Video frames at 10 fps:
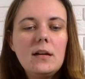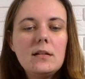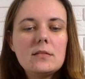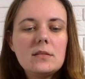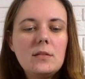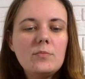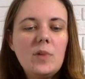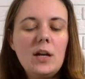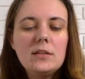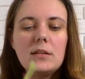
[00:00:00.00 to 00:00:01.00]

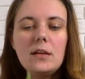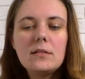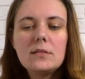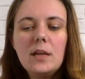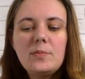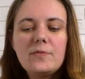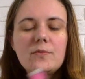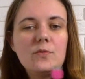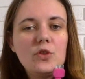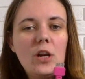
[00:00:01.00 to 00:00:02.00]
some other type of
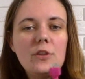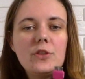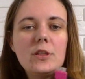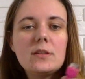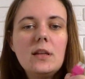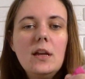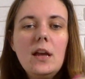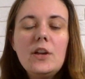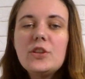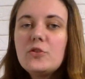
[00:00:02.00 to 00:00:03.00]
chargers,
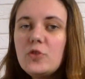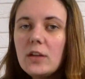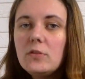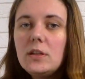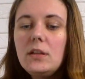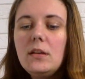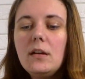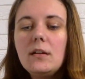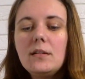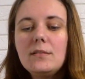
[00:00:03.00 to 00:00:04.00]
and just generally
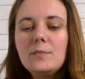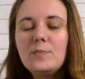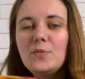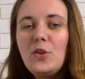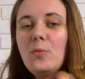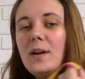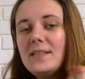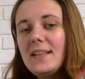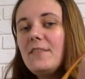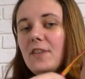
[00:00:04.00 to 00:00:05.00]
you
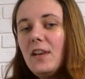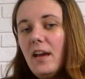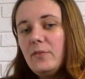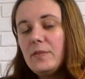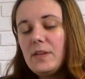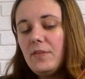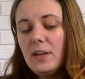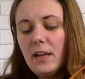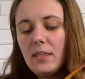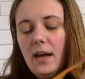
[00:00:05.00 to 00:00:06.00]
might save a life with
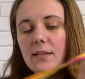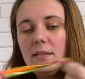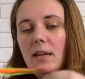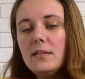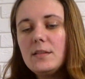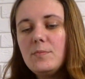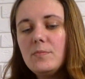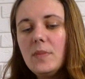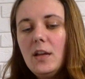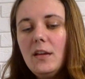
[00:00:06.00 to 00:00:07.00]
something like that.
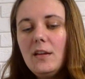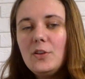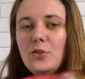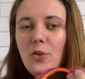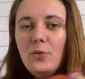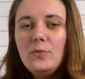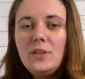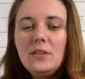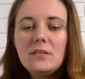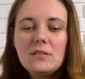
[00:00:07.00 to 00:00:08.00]
You
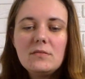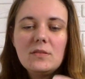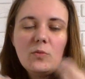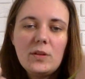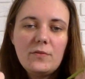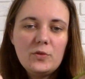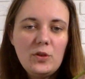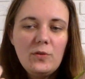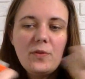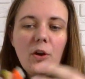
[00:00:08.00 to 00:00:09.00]
need the one for
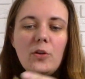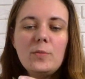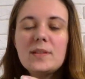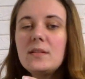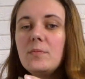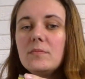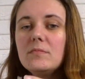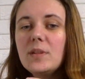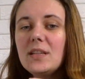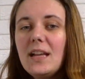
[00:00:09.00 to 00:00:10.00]
your phone, but
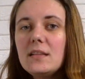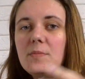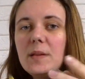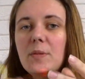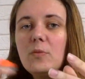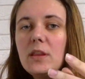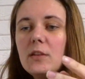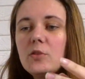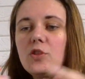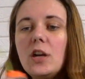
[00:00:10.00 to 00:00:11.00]
somebody else might be
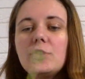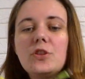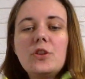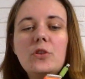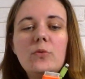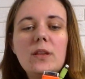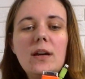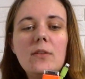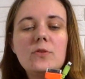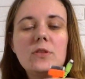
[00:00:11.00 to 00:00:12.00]
without a charger or
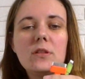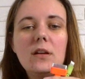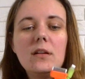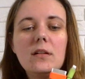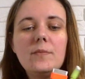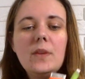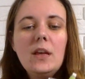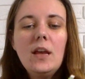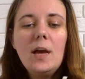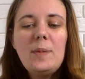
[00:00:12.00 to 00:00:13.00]
without a
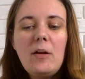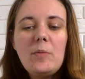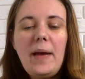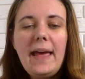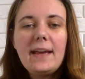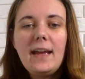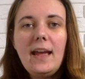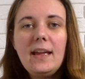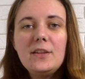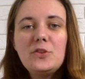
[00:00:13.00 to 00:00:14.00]
power bank,
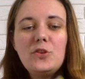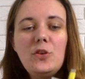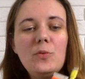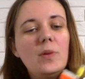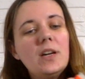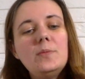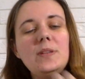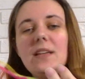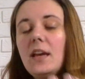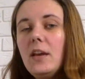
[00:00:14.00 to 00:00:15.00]
and you might
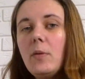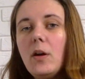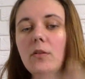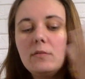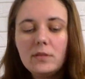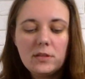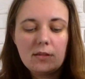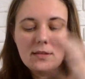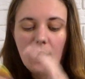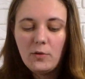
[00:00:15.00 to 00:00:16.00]
be the hero. And
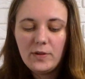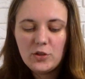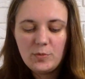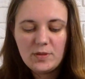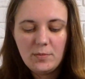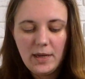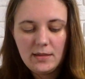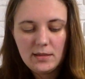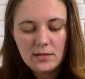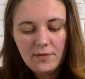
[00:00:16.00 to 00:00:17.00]
this is how friendships are
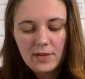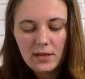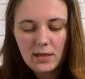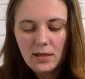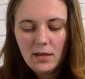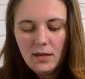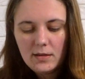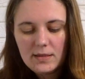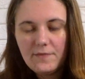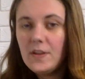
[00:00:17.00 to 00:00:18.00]
made, and definitely
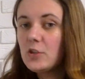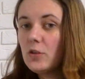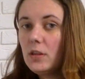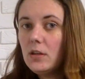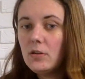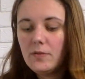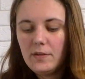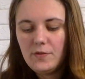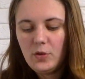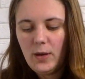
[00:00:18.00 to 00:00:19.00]
something to think of
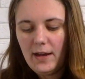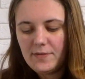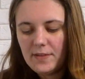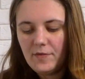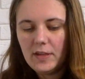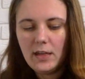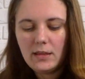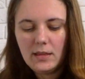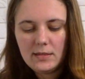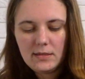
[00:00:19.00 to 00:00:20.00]
if you have something
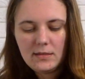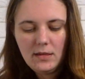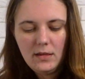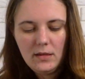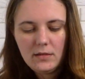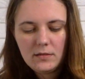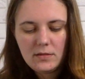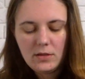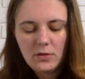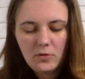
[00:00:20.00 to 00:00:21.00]
like this.
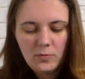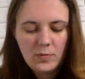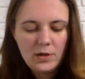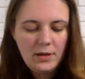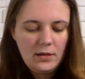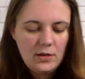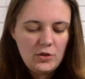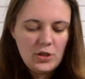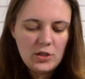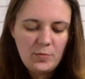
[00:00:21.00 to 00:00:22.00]
So my
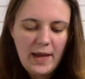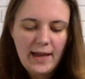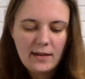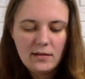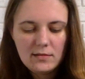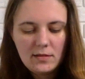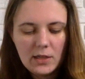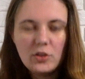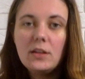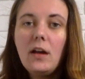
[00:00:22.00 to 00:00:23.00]
charger bag, it's
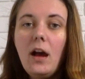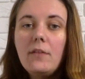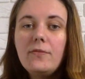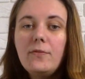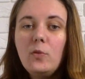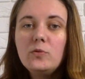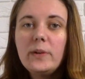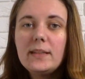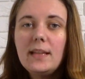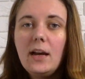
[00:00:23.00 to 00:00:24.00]
actually half full
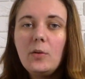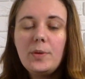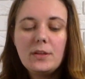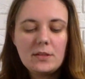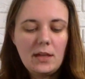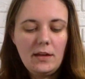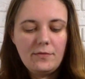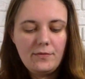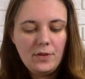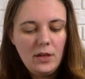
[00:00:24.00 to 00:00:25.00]
right now because I
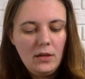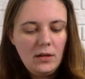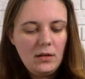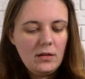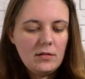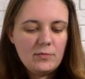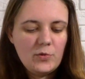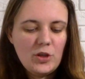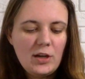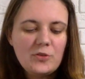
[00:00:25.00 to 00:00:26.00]
have
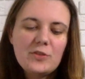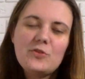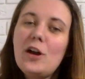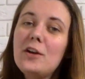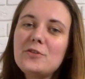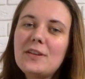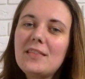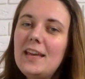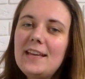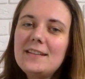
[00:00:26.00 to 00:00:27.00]
chargers charging
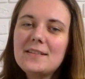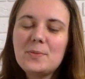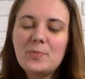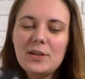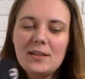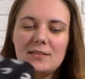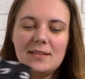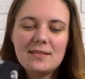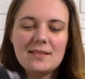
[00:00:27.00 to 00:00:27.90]
things, but this is